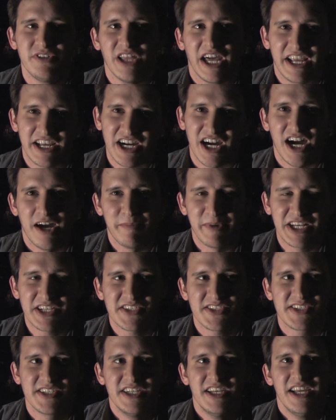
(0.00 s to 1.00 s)
like
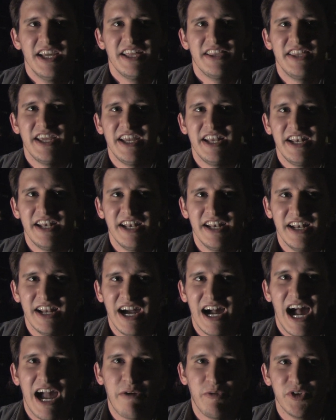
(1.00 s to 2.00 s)
comics, then
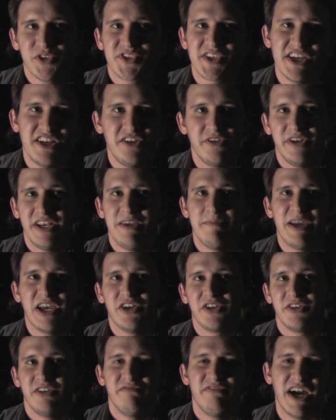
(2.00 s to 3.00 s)
I will send you an email
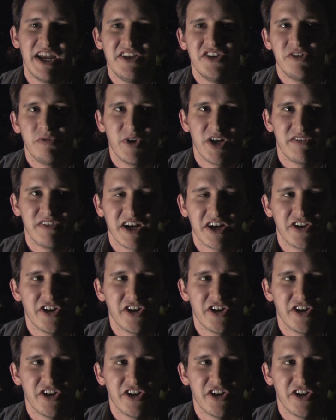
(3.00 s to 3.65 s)
and invite you to one of our